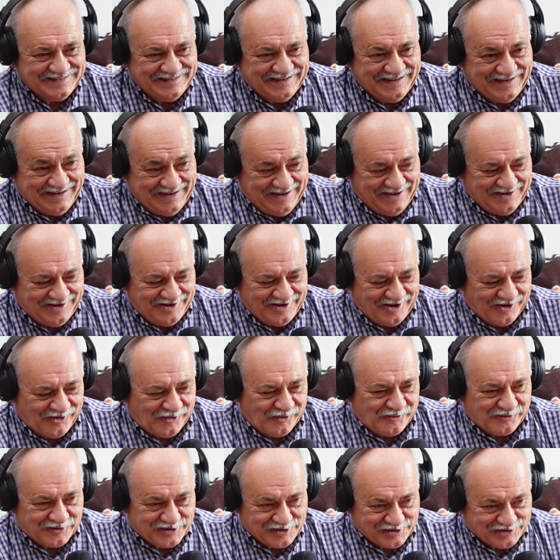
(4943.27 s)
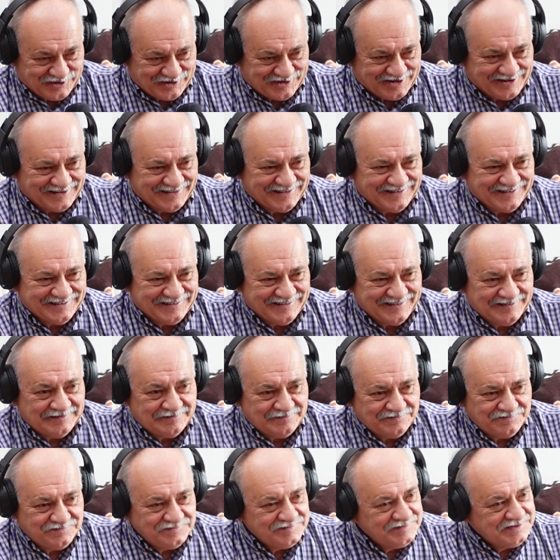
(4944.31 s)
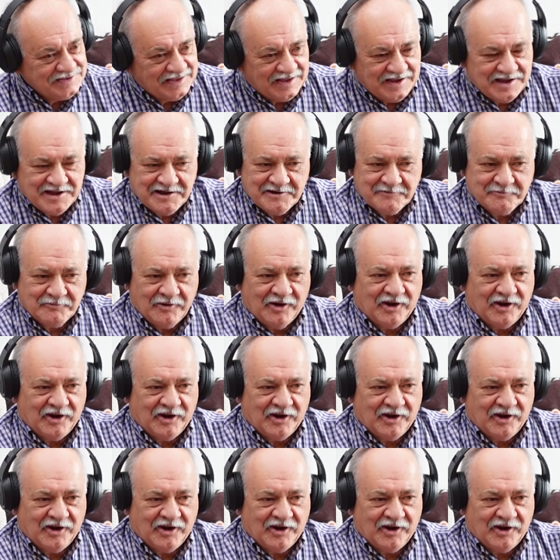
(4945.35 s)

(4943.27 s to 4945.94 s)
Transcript: Yeah, go for it. Sure. Check it out.